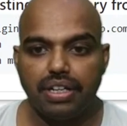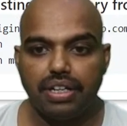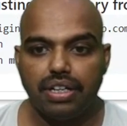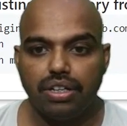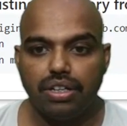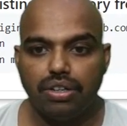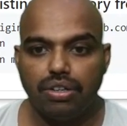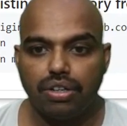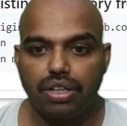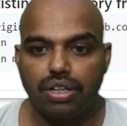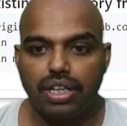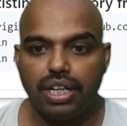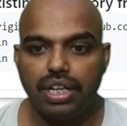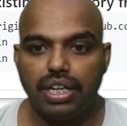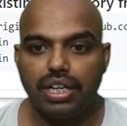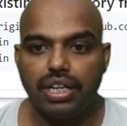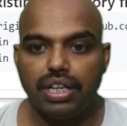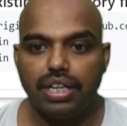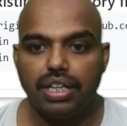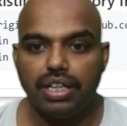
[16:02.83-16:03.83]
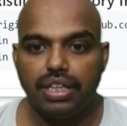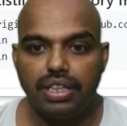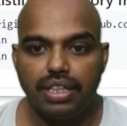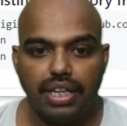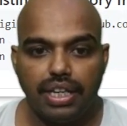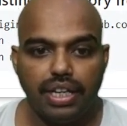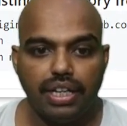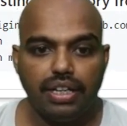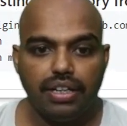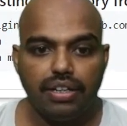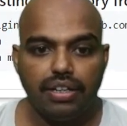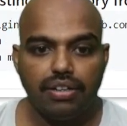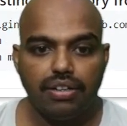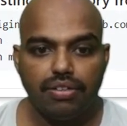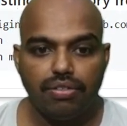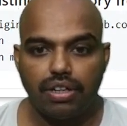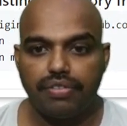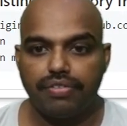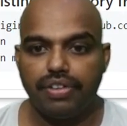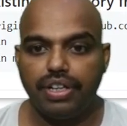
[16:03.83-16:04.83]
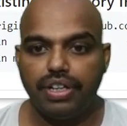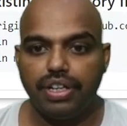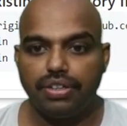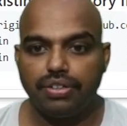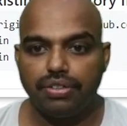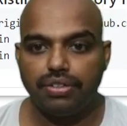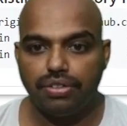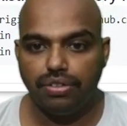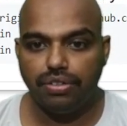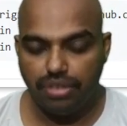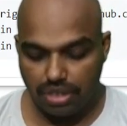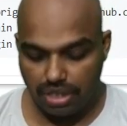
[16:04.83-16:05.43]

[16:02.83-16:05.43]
Okay, then what we need to do?